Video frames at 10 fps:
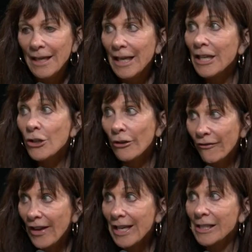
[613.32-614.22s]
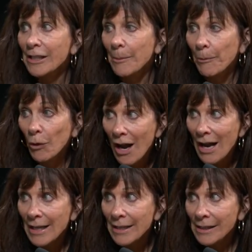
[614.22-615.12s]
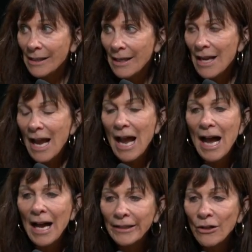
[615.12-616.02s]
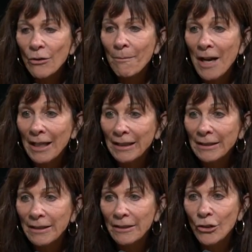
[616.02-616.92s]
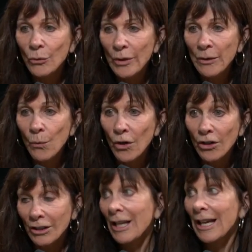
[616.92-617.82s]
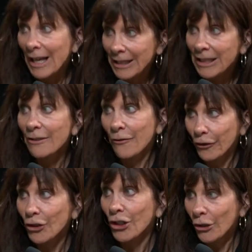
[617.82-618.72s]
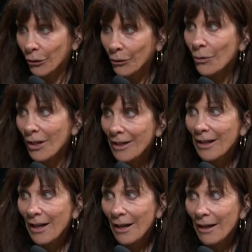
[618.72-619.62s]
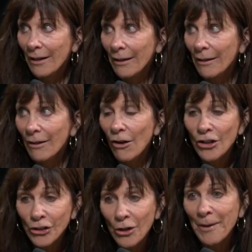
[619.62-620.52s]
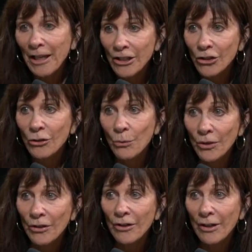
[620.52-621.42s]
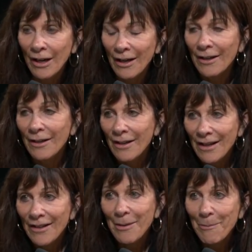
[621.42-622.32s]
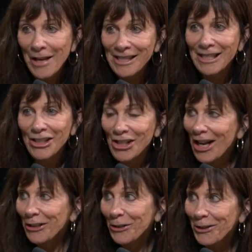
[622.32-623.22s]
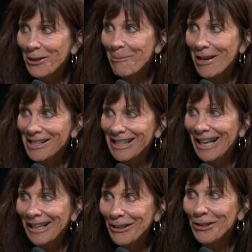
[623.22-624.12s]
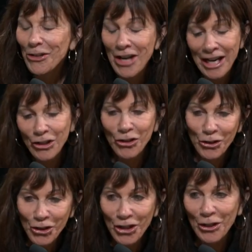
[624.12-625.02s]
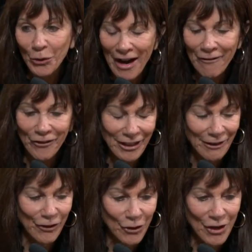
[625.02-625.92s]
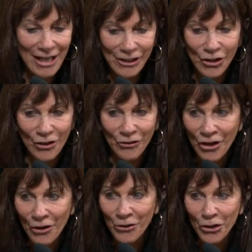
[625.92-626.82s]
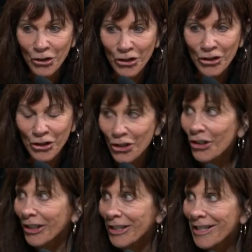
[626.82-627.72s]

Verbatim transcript: in your face surprise. Right. I don't mind doing work like I did for you, uh, also because you were uh, the best designer and the best editor, National Geographic. If you guys don't know, you sure should.